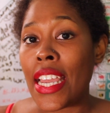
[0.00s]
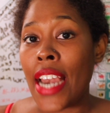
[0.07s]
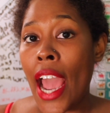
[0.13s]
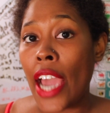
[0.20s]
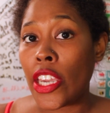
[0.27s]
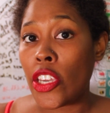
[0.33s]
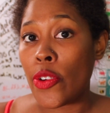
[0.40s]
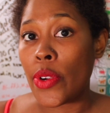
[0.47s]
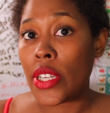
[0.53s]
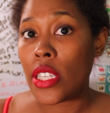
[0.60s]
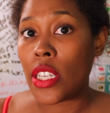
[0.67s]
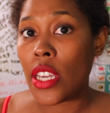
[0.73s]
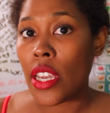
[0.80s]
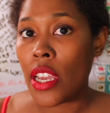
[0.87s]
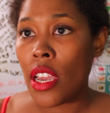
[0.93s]
and
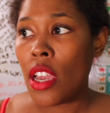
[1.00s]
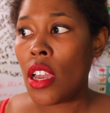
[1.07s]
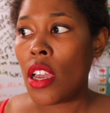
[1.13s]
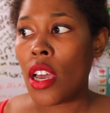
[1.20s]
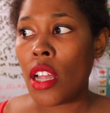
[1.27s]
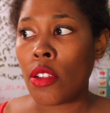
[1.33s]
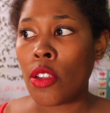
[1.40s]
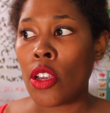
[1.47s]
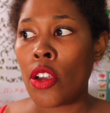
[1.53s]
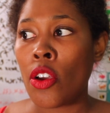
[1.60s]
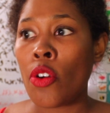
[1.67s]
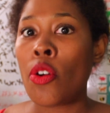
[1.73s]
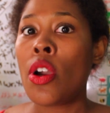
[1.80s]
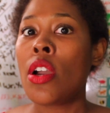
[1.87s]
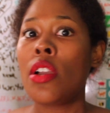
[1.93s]
accuracy.
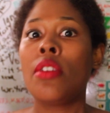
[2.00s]
Hello,